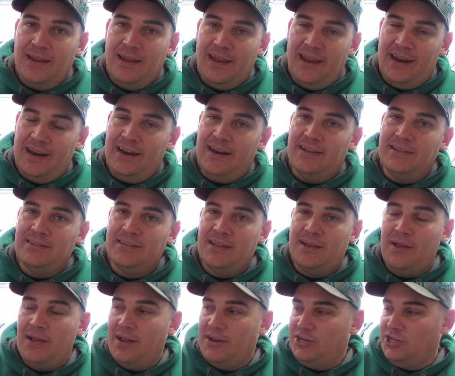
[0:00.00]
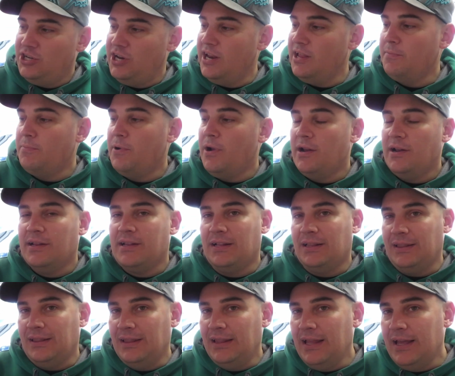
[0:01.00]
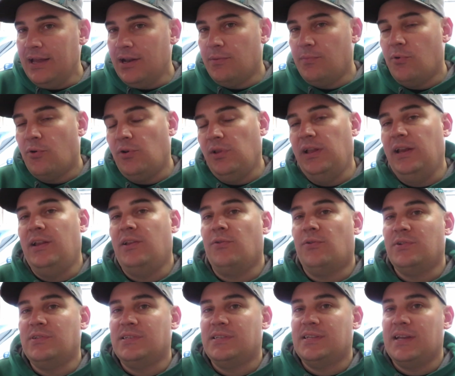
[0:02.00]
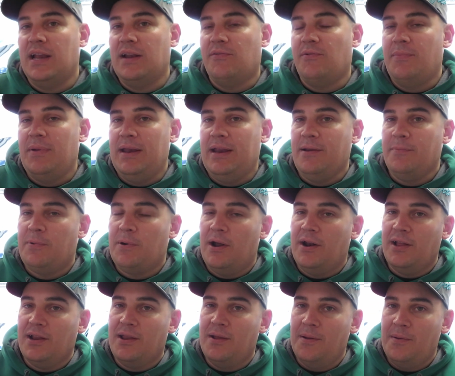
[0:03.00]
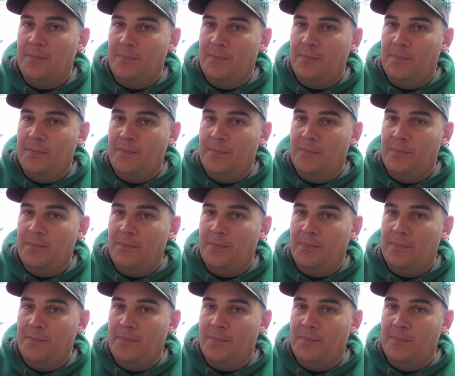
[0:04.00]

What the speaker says: and it is a sheeting product, a little more leaning towards the side of a beading product,